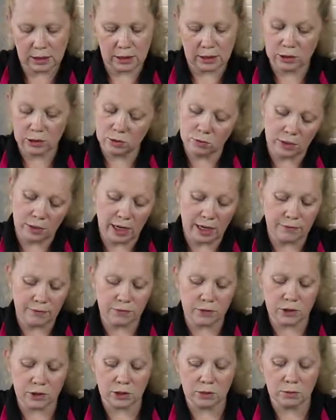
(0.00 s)
you don't
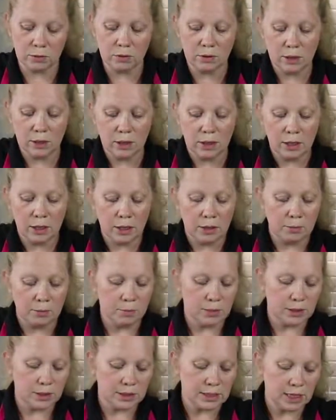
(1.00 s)
have to,
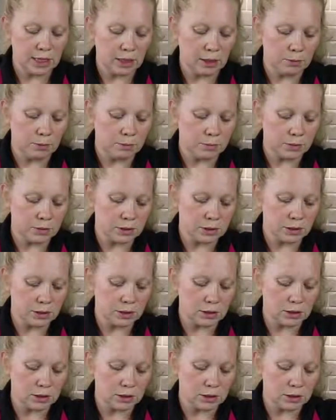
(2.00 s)
but it helps